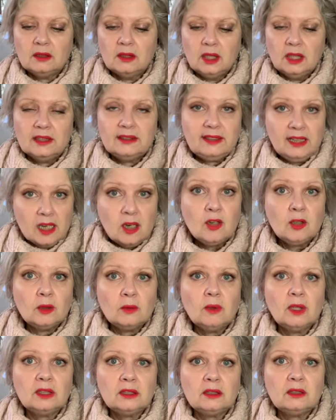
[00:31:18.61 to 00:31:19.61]
seller
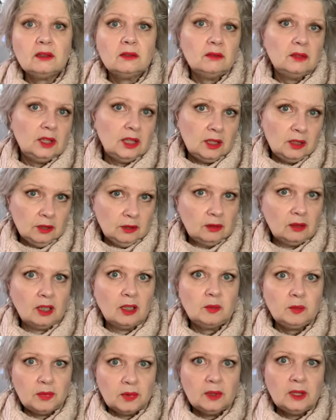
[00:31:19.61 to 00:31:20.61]
was in
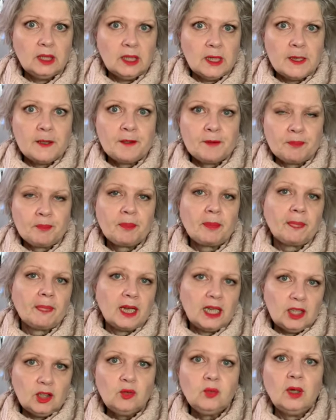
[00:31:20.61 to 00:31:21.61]
Europe,
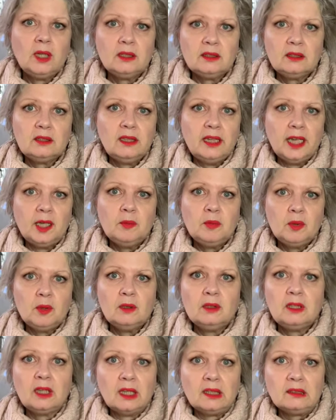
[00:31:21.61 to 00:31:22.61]
it was
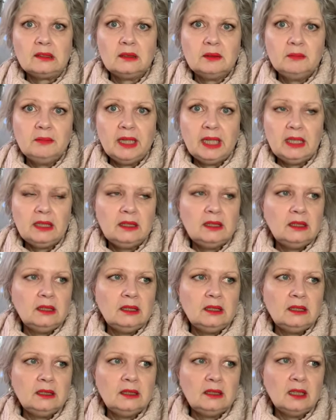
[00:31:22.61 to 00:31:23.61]
labeled as made in
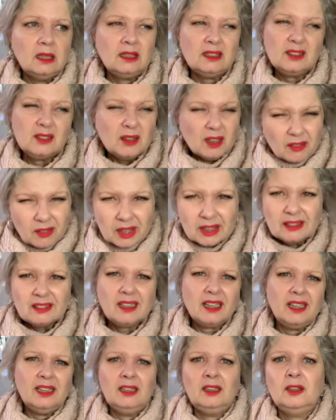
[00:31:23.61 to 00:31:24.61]
India. So I was
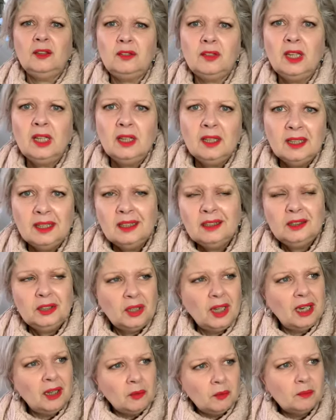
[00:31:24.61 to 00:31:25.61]
kind of,
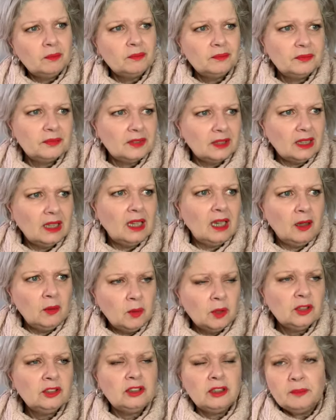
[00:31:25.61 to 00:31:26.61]
I
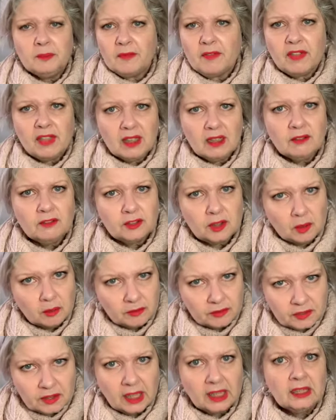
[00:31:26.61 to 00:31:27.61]
want something from
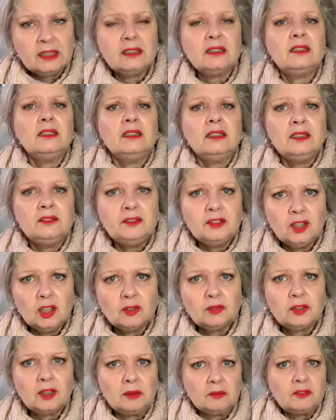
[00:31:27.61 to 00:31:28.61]
France, and if not
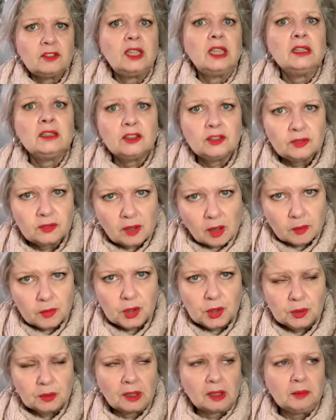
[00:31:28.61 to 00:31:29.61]
from France, from
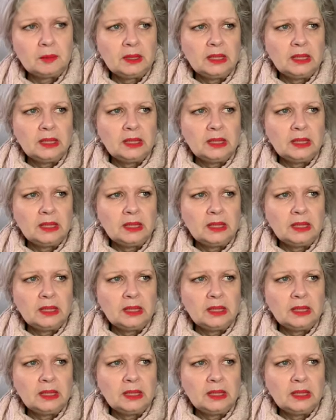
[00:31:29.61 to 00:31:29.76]
Europe,